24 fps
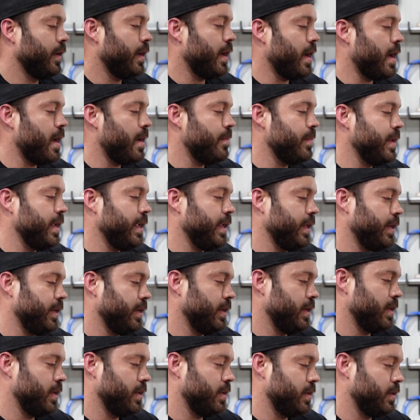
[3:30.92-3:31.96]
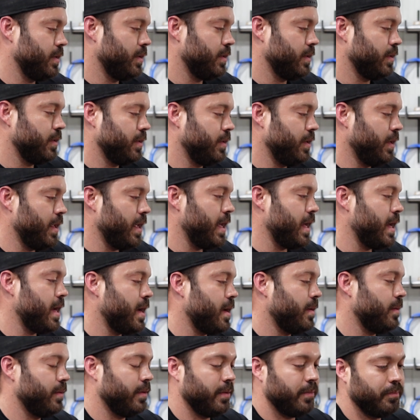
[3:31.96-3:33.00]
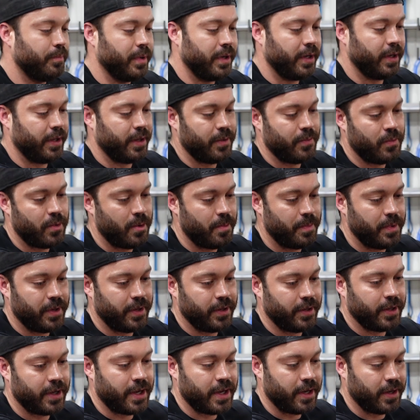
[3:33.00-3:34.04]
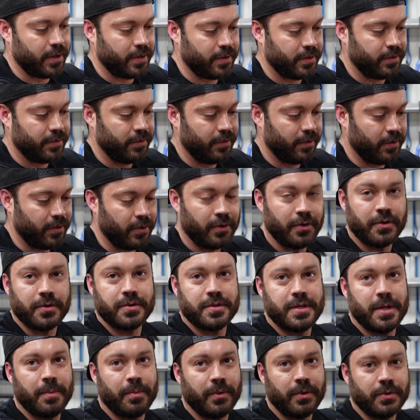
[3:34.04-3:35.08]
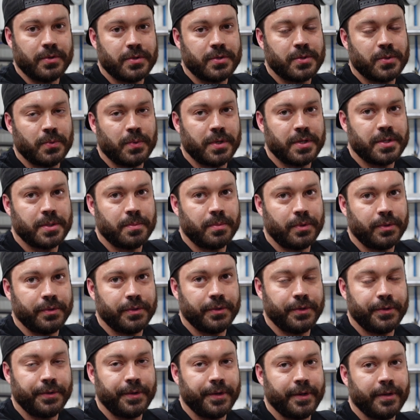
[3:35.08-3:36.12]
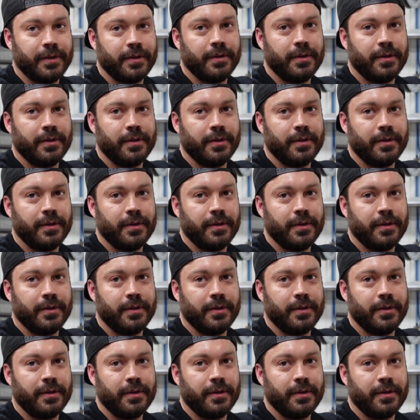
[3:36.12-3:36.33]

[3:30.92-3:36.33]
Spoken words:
I mean, yeah, but it won't be like your typical switchable tuning.